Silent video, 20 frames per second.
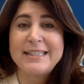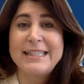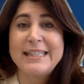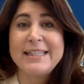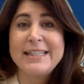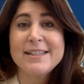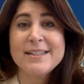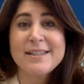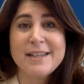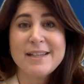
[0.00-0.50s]

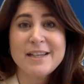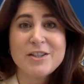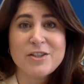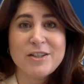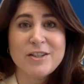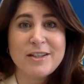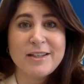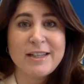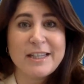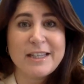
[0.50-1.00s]
this
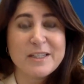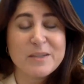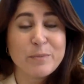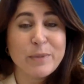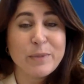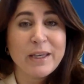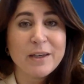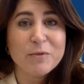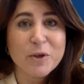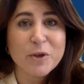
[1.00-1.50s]
session is
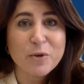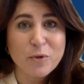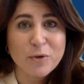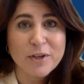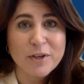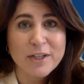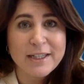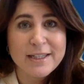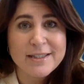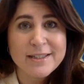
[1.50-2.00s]
being
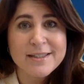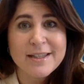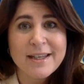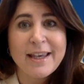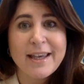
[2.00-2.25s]
recorded